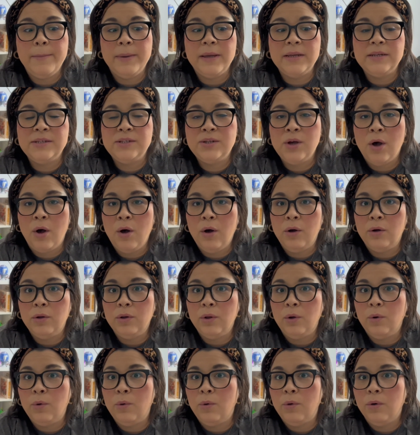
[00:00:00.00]
doll
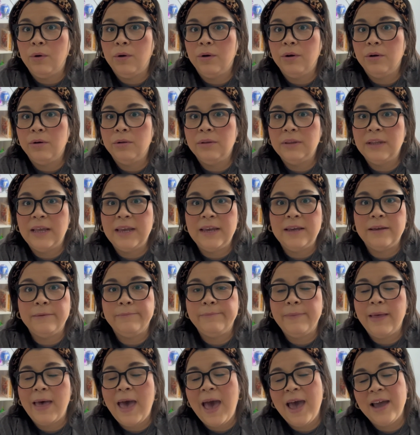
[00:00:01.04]
or like
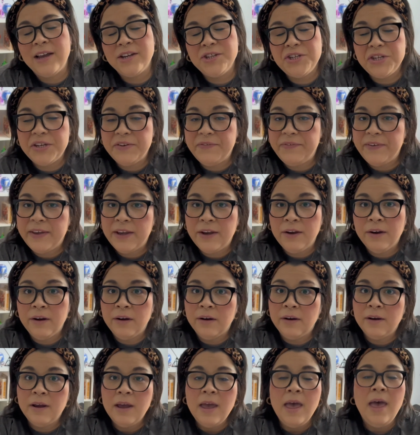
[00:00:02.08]
action
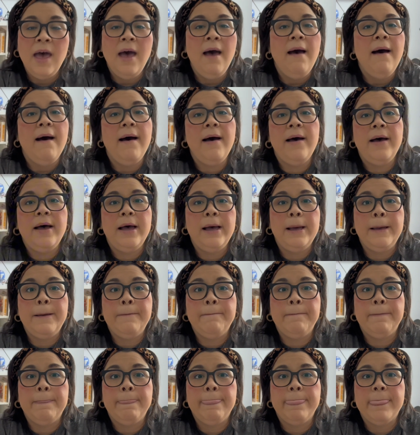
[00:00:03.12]
figure.
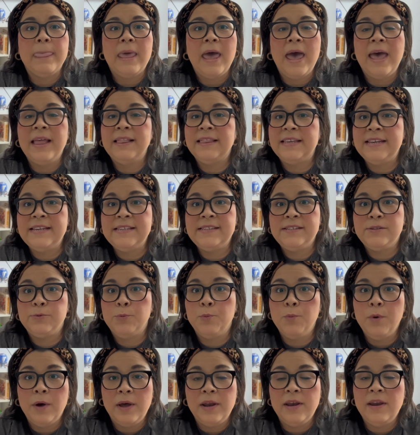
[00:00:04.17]
At least
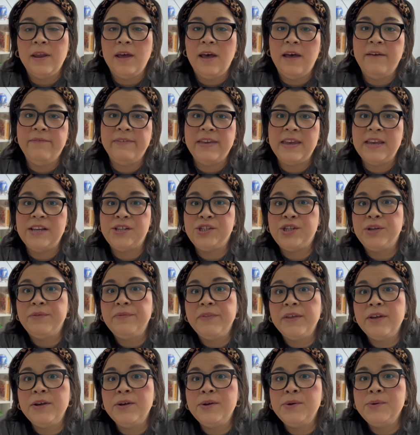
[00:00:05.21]
one of each of
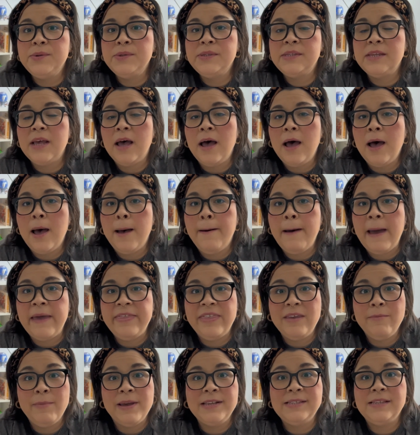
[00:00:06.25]
those. I
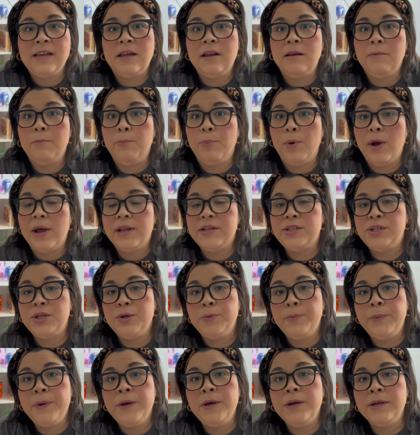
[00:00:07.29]
think my son brought 2
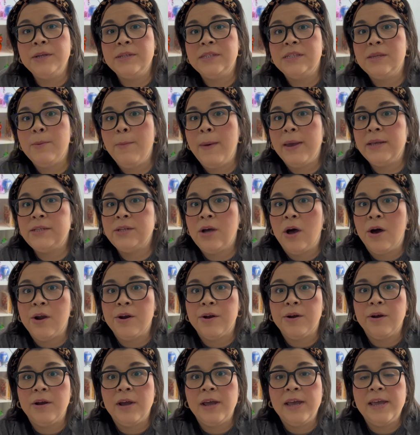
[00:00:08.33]
books. My
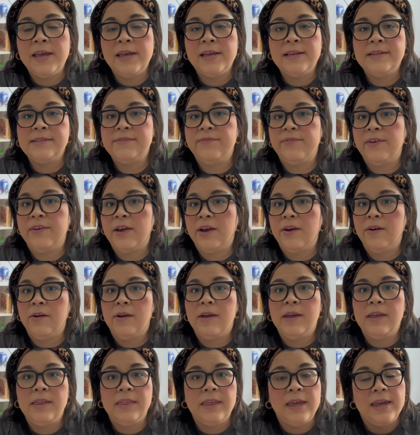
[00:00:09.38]
daughter is
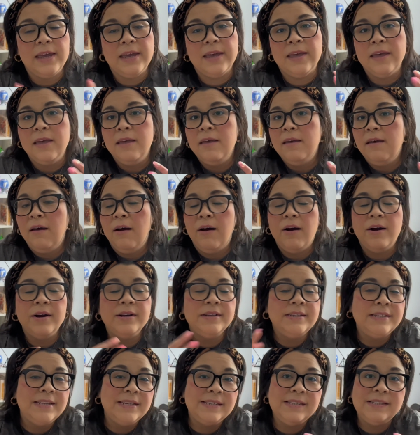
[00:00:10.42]
very like
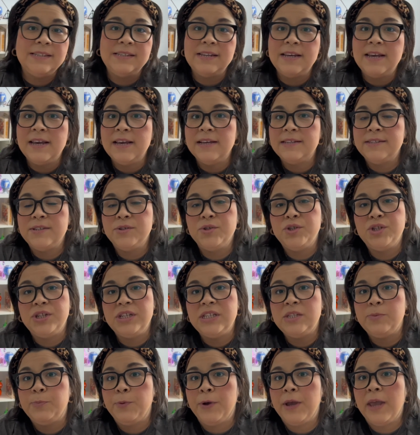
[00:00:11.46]
artistic, so
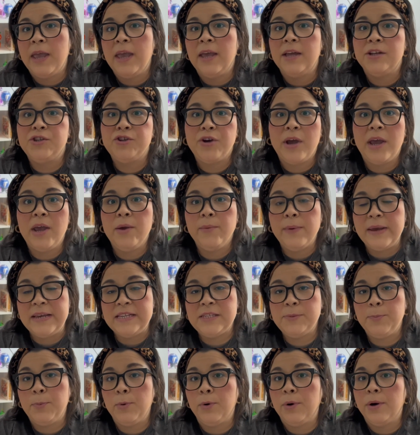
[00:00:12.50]
she's bringing a dry erase
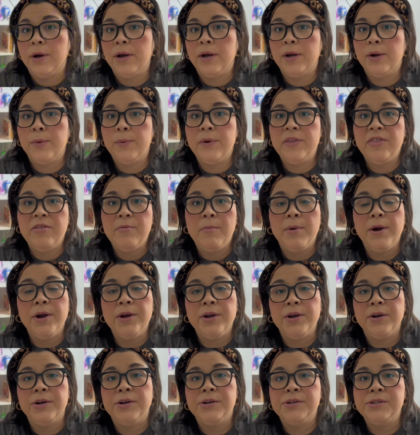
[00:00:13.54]
board with
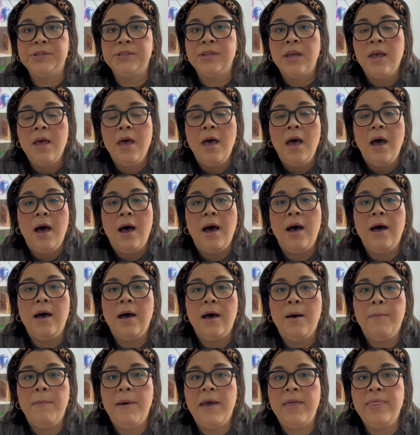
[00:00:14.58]
markers.
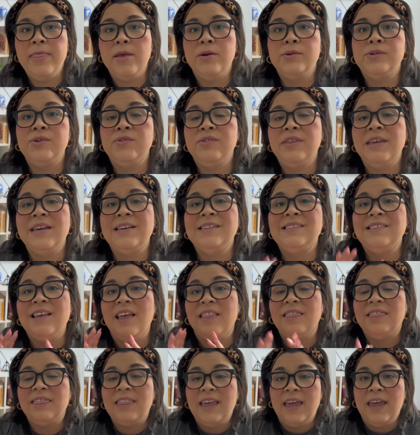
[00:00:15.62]
And those are things
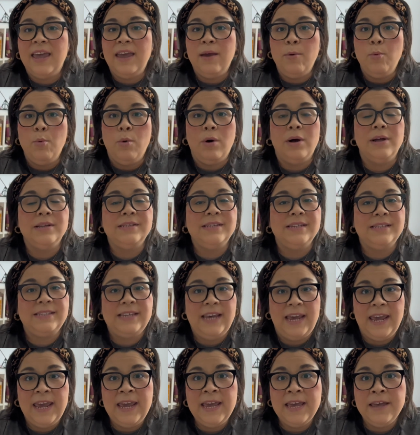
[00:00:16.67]
that they want to
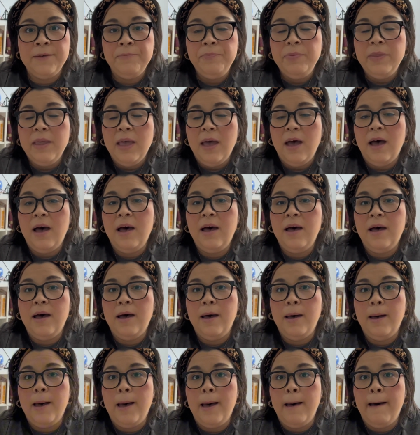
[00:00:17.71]
take.
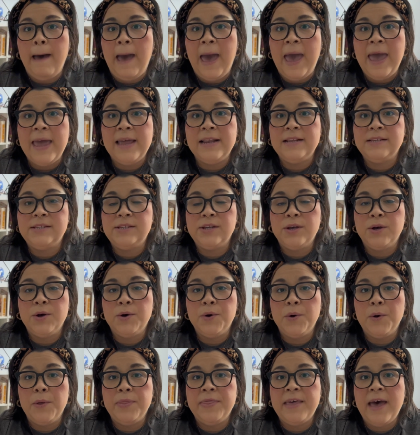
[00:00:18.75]
And
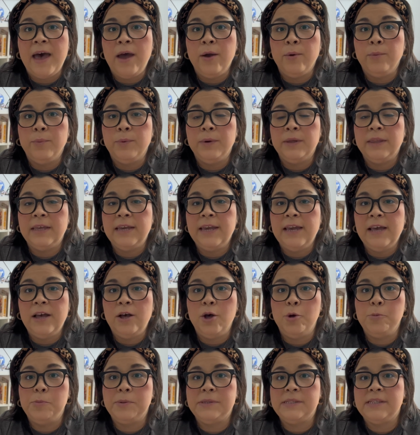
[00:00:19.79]
so that really
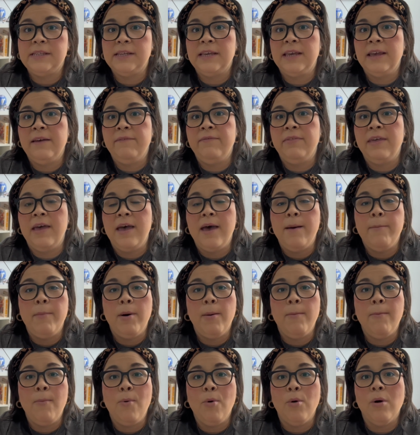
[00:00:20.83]
helps give them
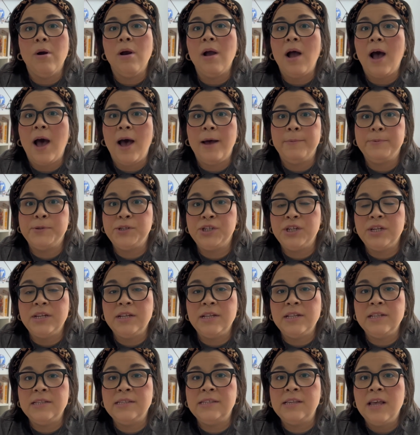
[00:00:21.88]
more
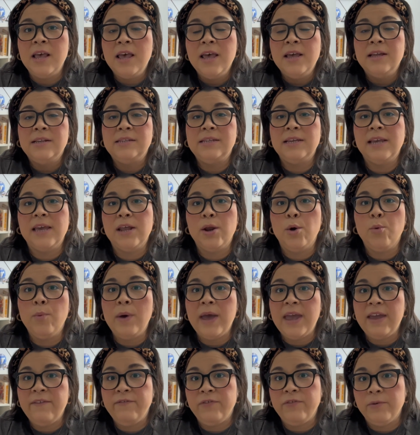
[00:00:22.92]
options to get
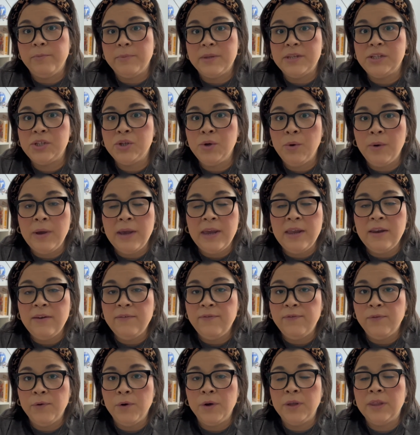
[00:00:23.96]
away from the screen
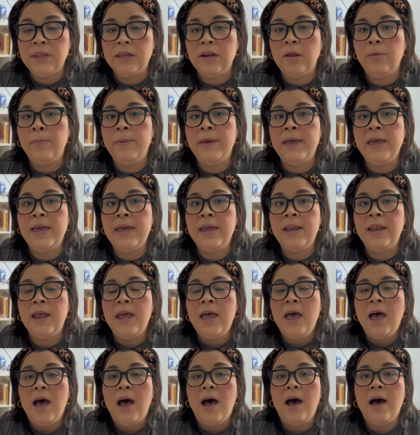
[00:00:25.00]
for a little bit,
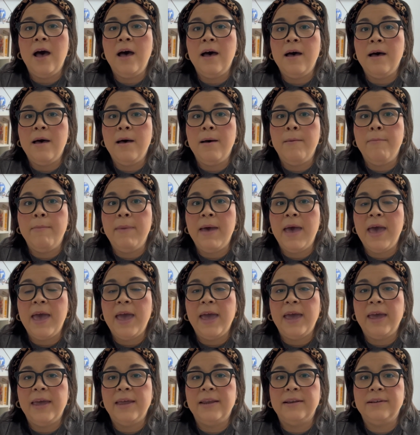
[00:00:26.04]

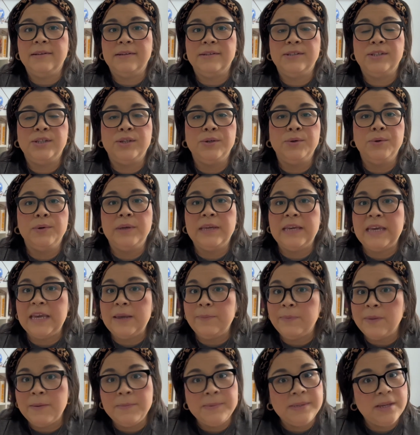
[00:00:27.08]
and to keep
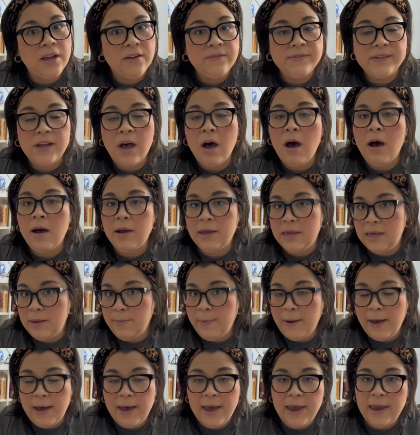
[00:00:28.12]
themselves
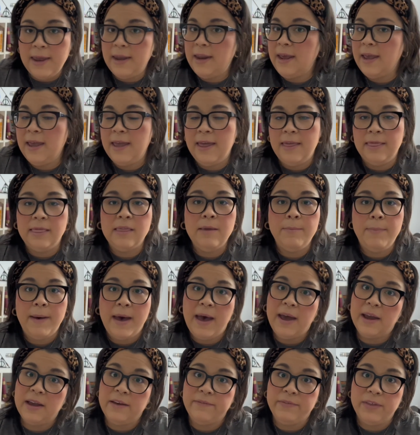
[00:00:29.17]
occupied in the
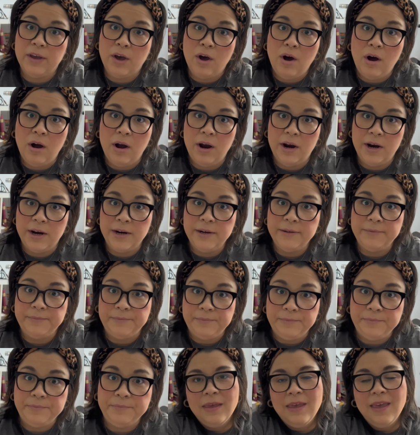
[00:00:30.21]
back of the car.
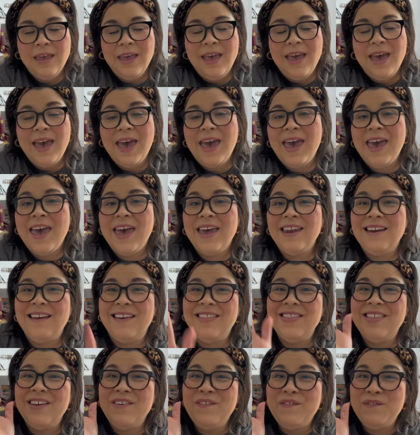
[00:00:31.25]

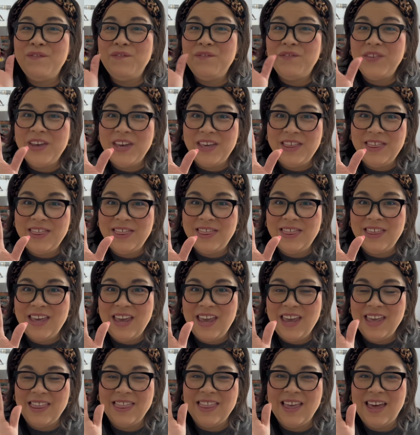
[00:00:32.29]
And the 5th
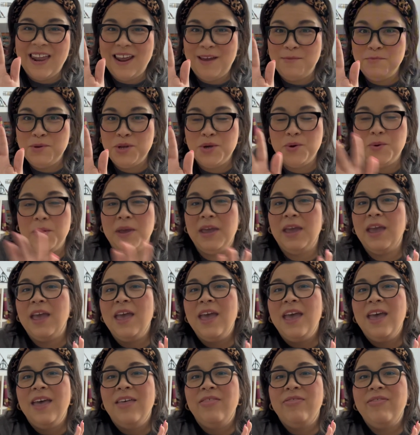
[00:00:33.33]
thing that I'm doing,
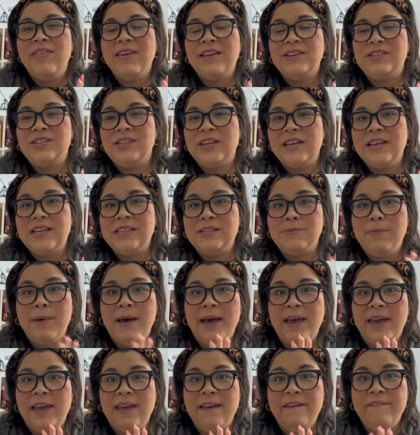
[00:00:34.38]
which is
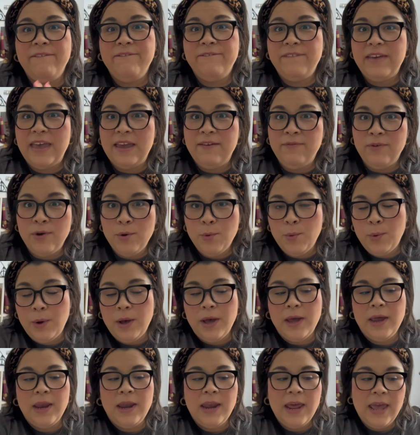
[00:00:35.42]
my favorite
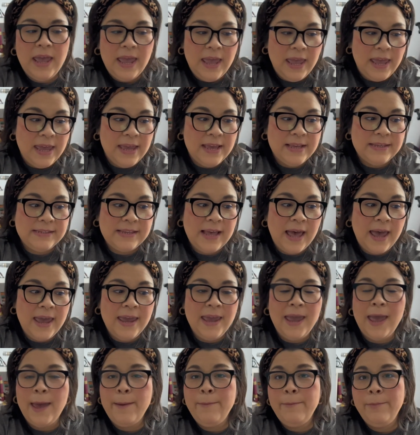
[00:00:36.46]
one, is I
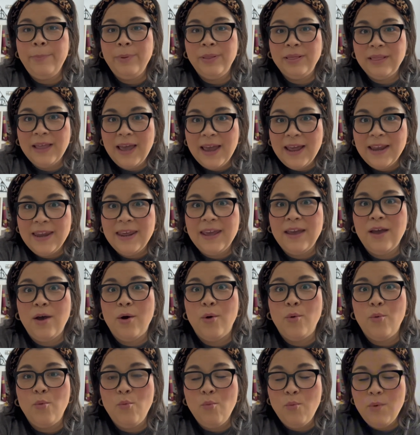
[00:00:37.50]
am planning
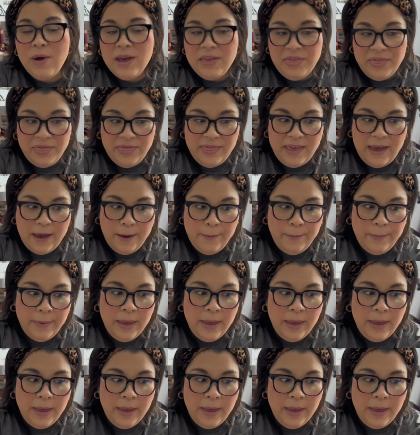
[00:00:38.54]
with them.